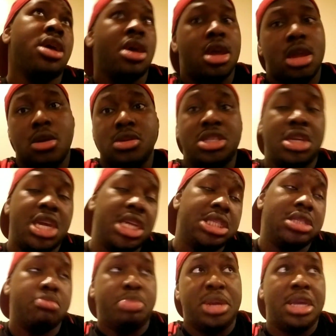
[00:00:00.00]
it was against
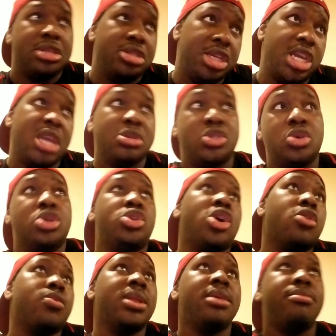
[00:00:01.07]
a bad team, so it
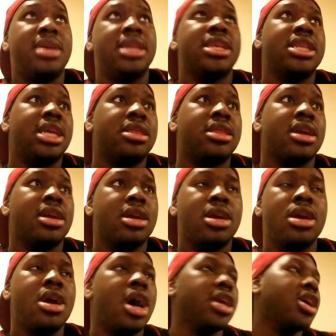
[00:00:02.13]
don't really mean anything.
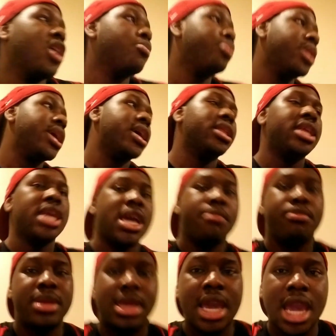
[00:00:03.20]
A young player in the
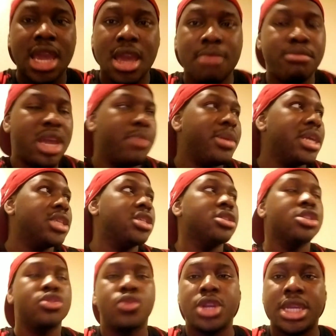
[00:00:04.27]
NBA, maybe he's in
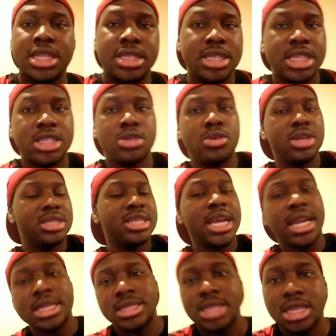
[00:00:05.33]
his rookie season or his
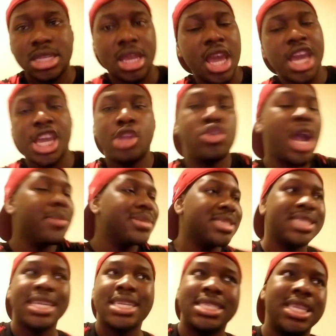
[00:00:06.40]
second season, he drops
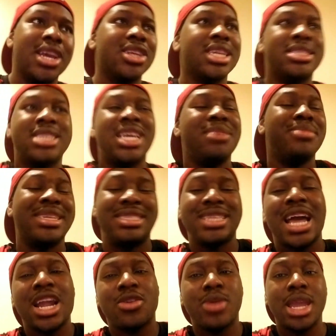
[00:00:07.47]
60 on a team that's
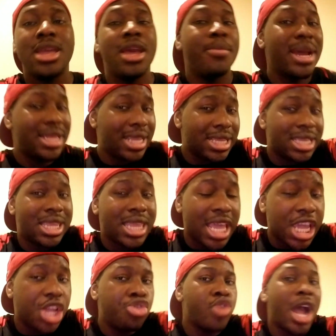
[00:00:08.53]
not great, but at the end of the day,
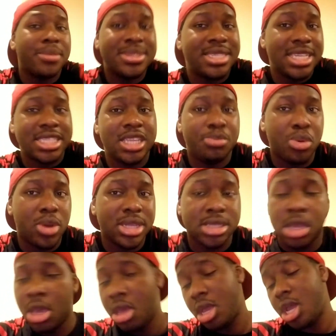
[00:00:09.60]
he drops 60 points,
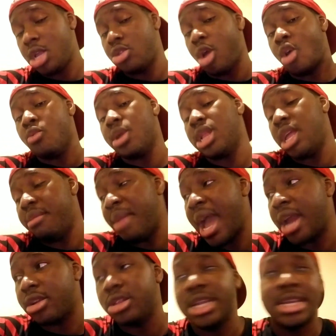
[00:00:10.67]
it don't really
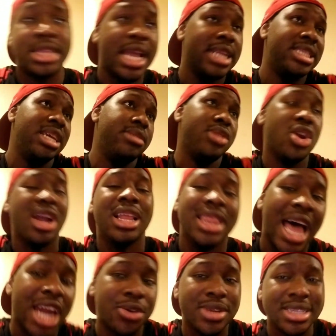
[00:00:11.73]
matter. Look at that team. They're a
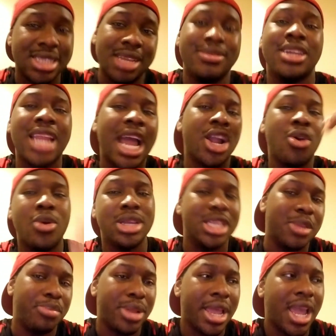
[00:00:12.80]
lottery team. They're not going to the
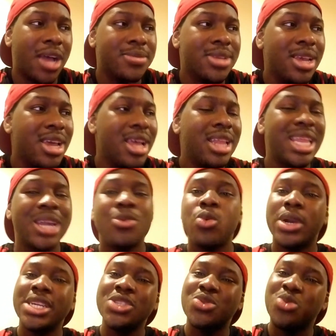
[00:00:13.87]
playoffs. Like,
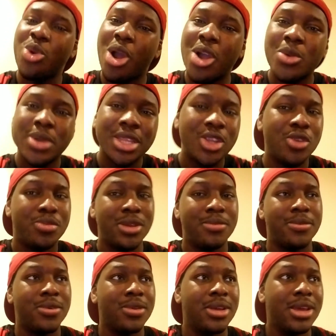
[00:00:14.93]
what is wrong with you
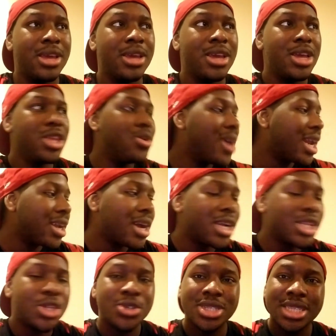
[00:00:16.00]
people? You got to
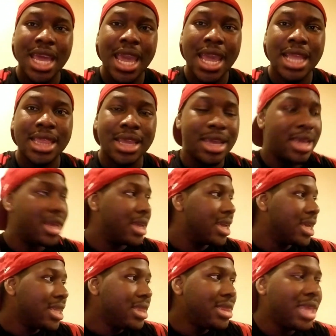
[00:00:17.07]
understand,
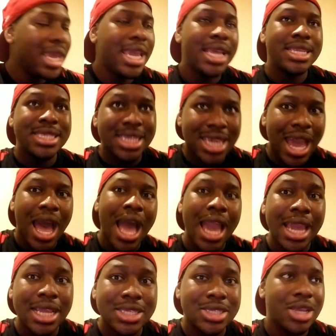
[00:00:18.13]
these
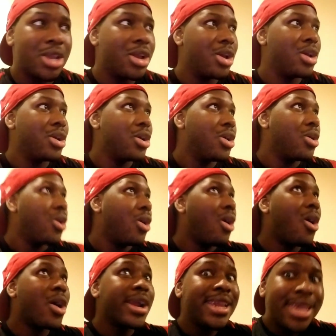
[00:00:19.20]
guys
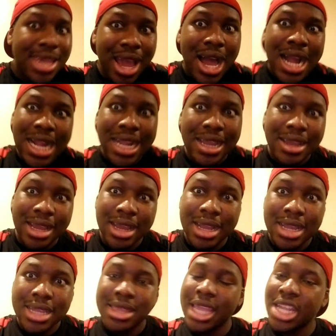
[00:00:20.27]
are young.
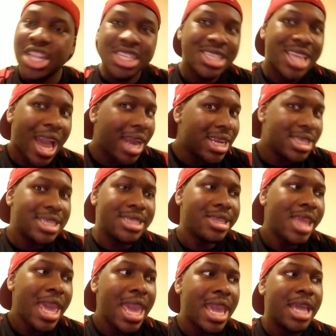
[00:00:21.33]
They just got in this
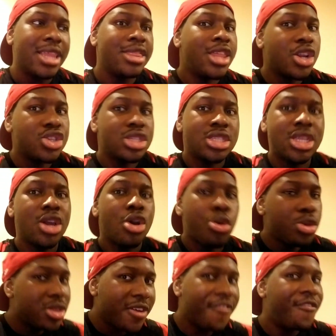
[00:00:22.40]
league. They're still
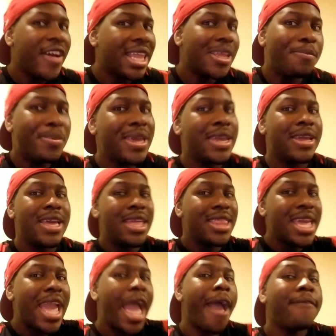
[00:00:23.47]
developing.
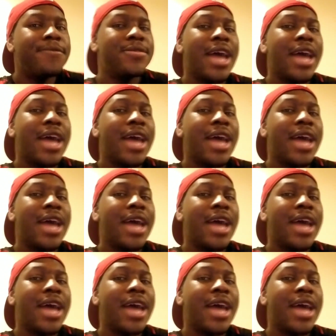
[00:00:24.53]
They have